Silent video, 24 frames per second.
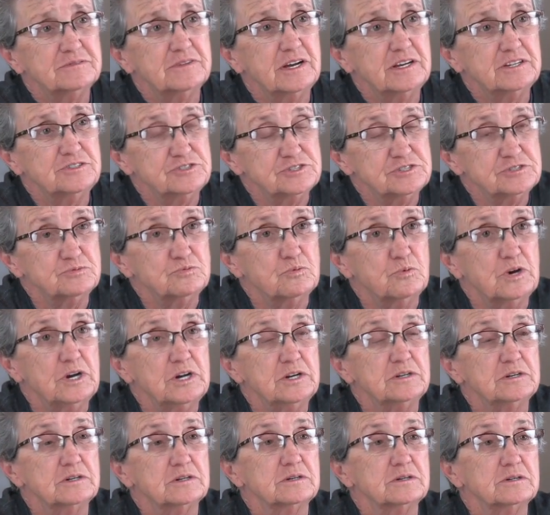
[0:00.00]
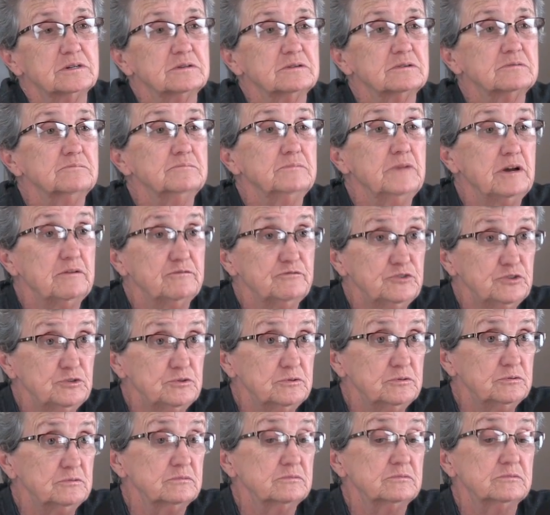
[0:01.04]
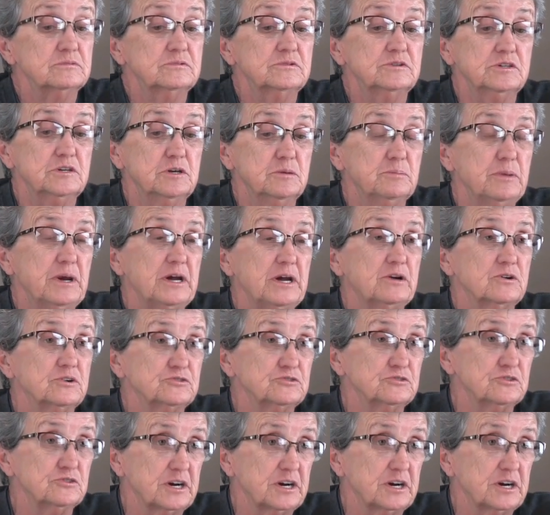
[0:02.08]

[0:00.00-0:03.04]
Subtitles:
I just want Mountain View to get back on track.